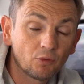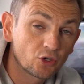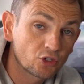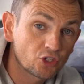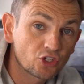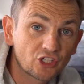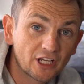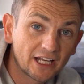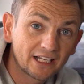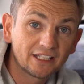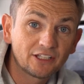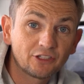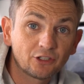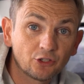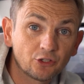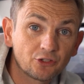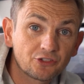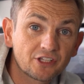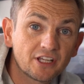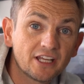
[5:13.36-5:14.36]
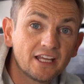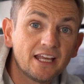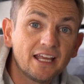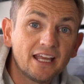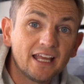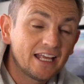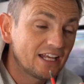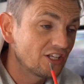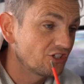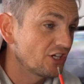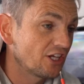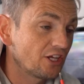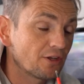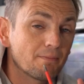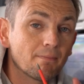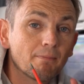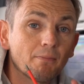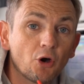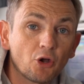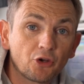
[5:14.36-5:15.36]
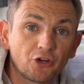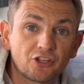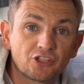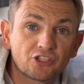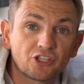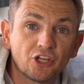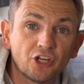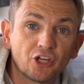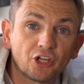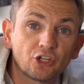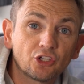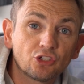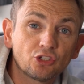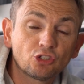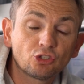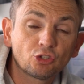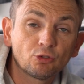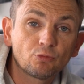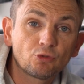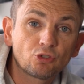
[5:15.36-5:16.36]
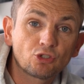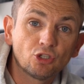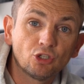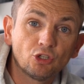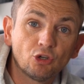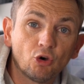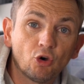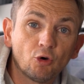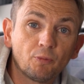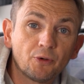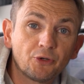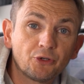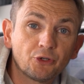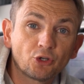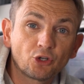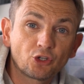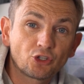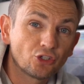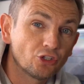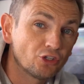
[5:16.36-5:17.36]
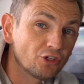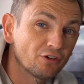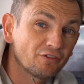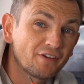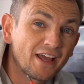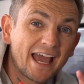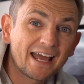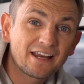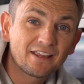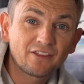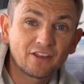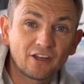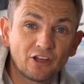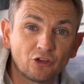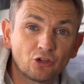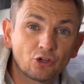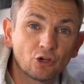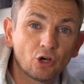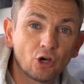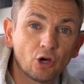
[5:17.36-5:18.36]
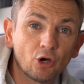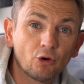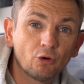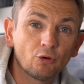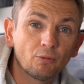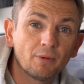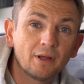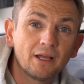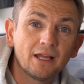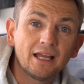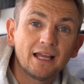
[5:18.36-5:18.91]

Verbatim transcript: what Shelly does is she can monitor consumption or production of anything in your home,